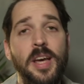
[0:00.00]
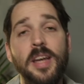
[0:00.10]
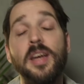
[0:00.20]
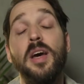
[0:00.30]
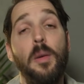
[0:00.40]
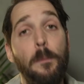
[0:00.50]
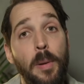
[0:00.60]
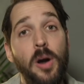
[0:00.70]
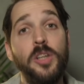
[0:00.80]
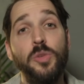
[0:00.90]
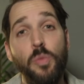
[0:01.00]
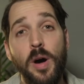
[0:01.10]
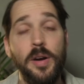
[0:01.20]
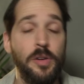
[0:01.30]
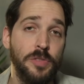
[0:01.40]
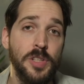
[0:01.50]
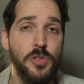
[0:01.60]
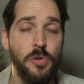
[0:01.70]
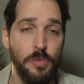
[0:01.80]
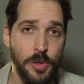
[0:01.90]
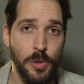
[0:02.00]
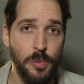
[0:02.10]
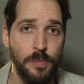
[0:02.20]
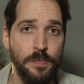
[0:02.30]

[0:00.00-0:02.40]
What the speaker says: a part 1 of this review.